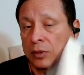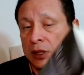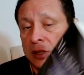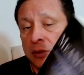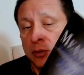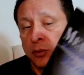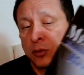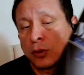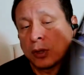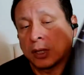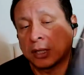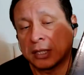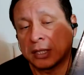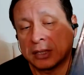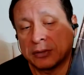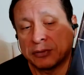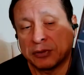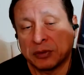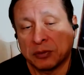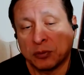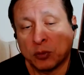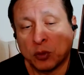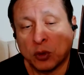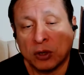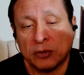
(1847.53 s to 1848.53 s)
One
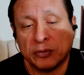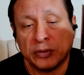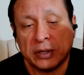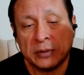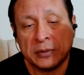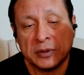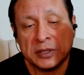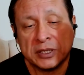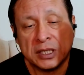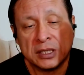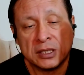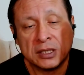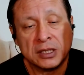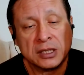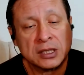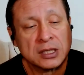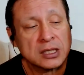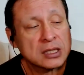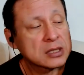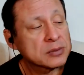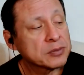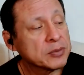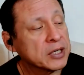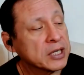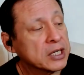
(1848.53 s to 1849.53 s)
even more famous, I think,
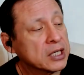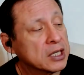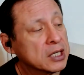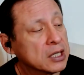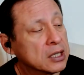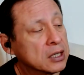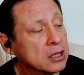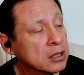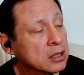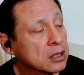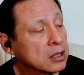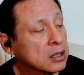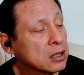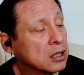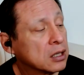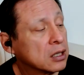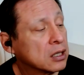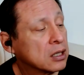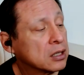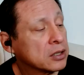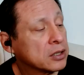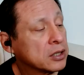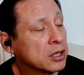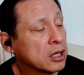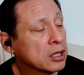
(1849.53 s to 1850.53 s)
is Meaning,
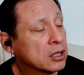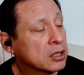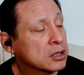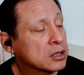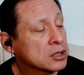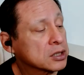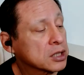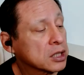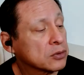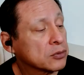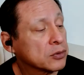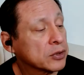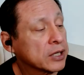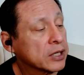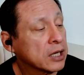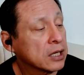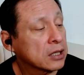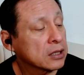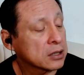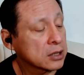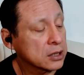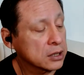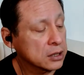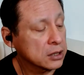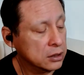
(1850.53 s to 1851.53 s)
Knowledge, and
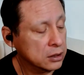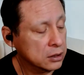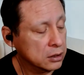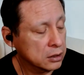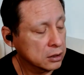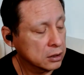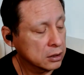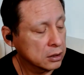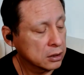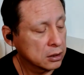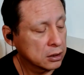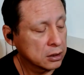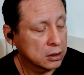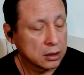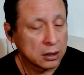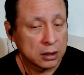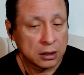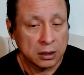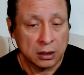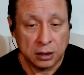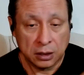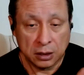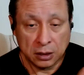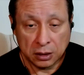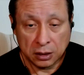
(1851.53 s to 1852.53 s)
Reality.
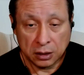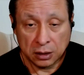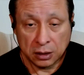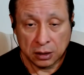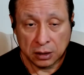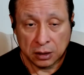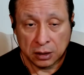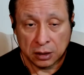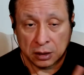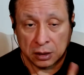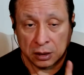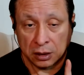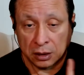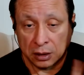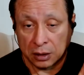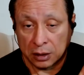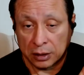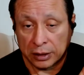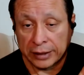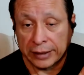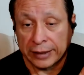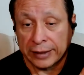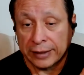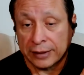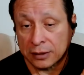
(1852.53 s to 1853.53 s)

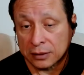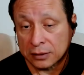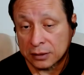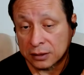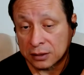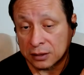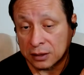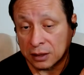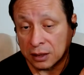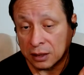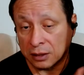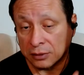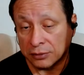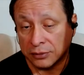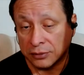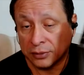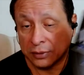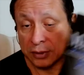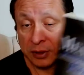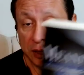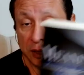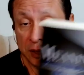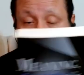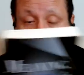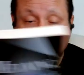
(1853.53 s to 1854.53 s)
Heady stuff.
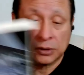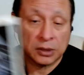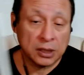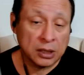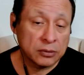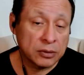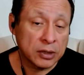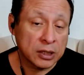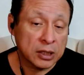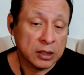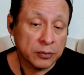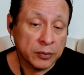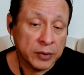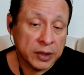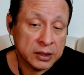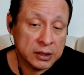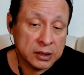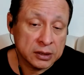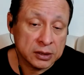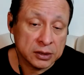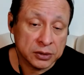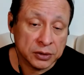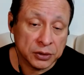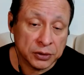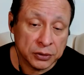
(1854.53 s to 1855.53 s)
I do not recommend
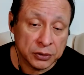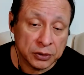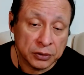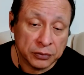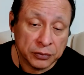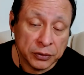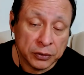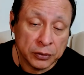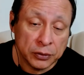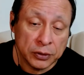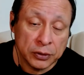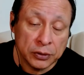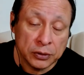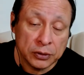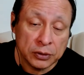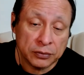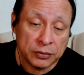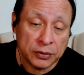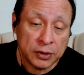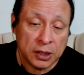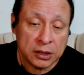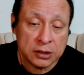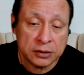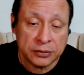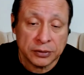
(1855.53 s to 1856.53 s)
this to you. If you are new to
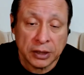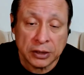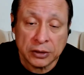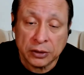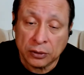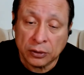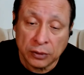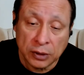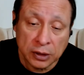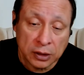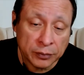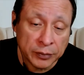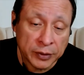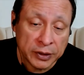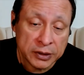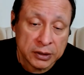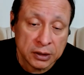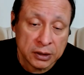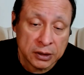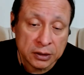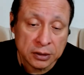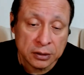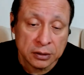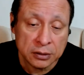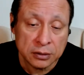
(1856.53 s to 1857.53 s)
philosophy, I don't recommend
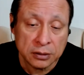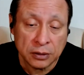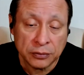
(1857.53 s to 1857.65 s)
it to you.